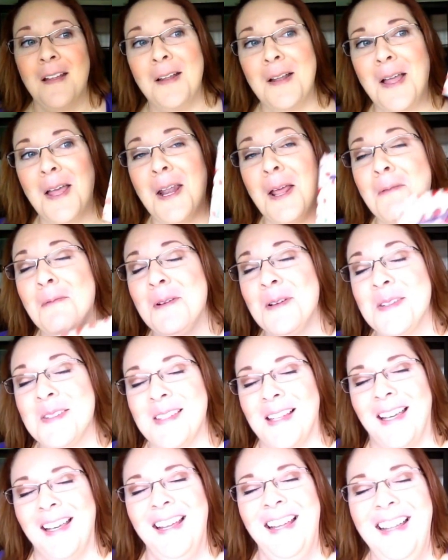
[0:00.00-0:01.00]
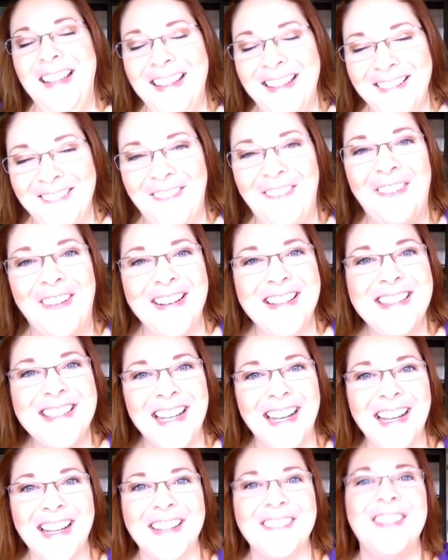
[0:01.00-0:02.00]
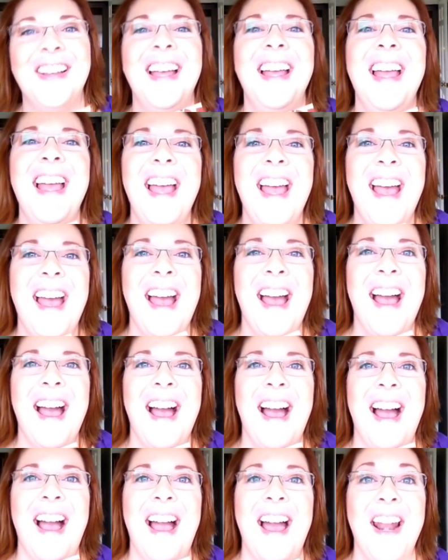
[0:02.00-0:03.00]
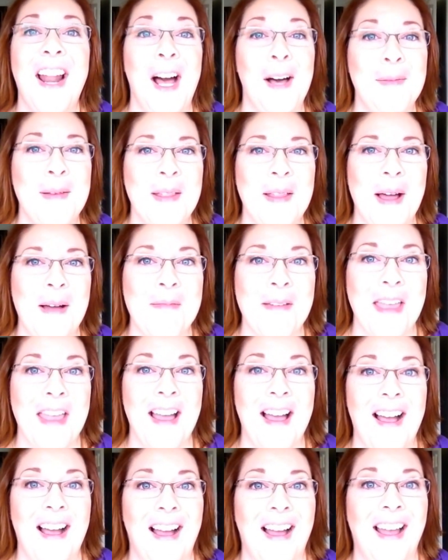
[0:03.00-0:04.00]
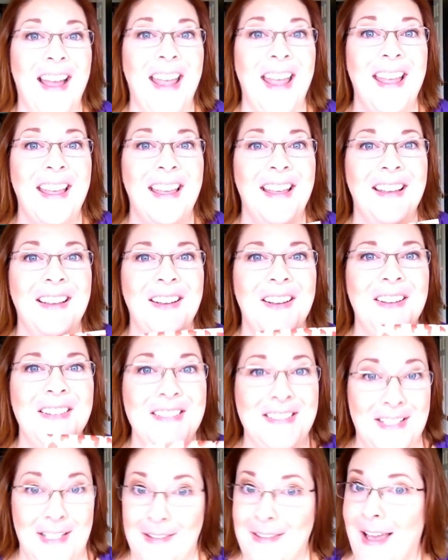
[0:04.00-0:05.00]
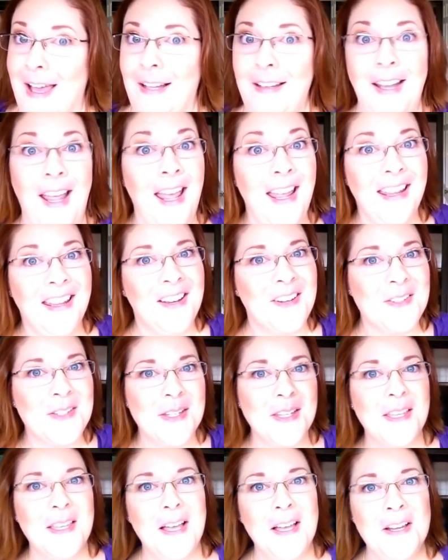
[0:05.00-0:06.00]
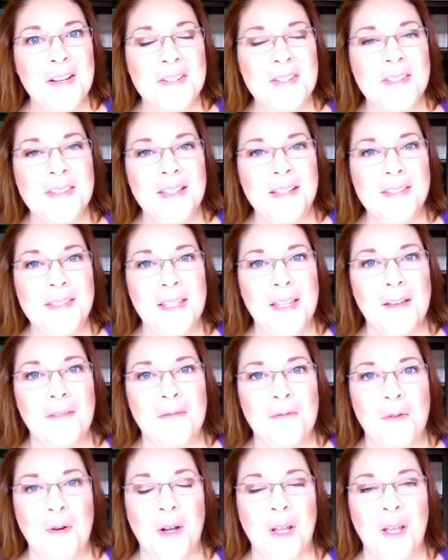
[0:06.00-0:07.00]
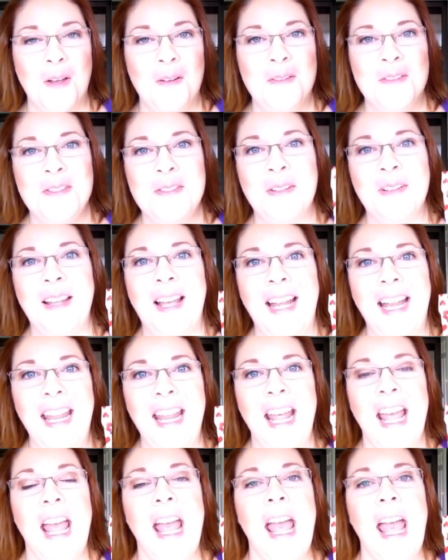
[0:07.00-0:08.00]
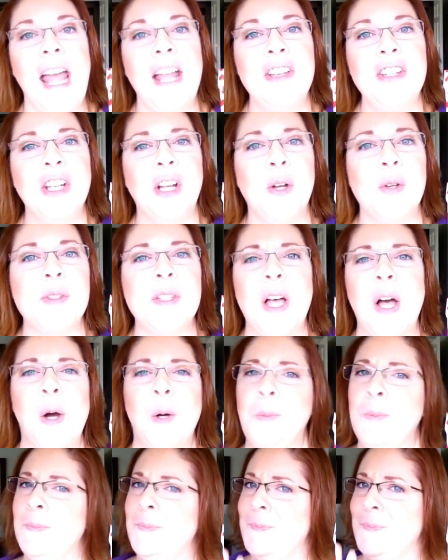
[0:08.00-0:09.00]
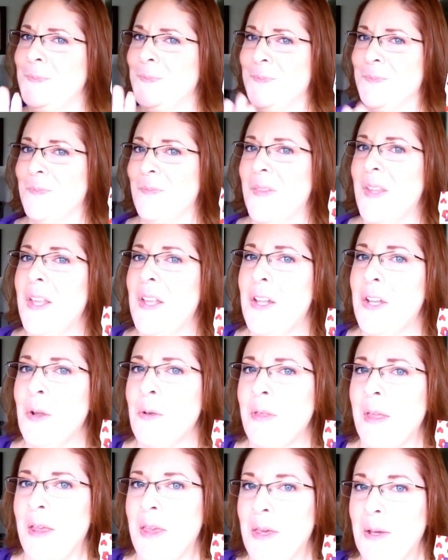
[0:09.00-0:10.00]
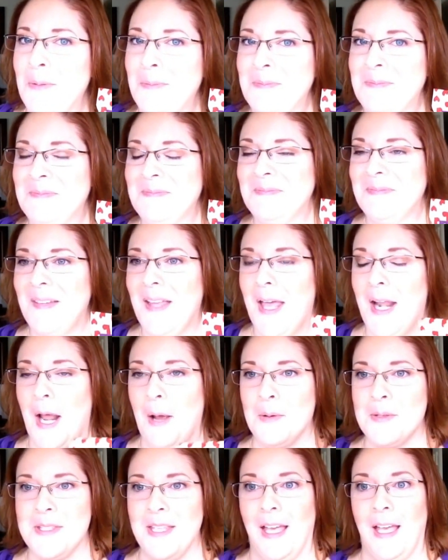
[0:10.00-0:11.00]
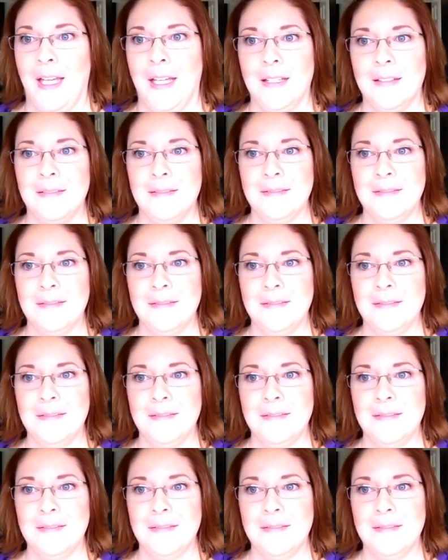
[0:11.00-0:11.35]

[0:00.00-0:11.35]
And I will say, one time at Hobby Lobby, I did that. Hey, here's a Scentsy gift for you, to a lady. And she goes, oh, no thank you. And I was like,